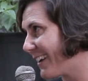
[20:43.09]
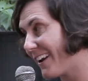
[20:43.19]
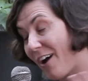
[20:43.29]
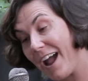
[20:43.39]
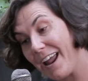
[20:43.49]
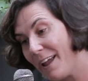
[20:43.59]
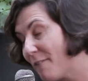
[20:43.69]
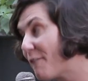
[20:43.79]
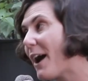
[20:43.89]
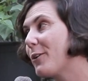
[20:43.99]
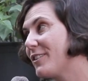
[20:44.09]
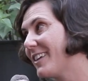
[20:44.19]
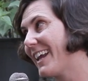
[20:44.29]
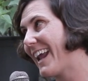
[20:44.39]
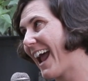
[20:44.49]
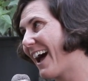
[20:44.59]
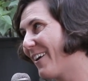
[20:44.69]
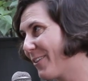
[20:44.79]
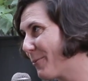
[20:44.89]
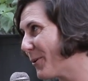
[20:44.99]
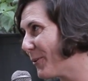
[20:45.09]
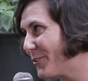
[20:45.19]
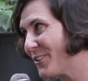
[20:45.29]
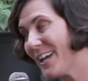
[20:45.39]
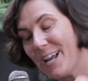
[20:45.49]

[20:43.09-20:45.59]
and I fail to see how the world's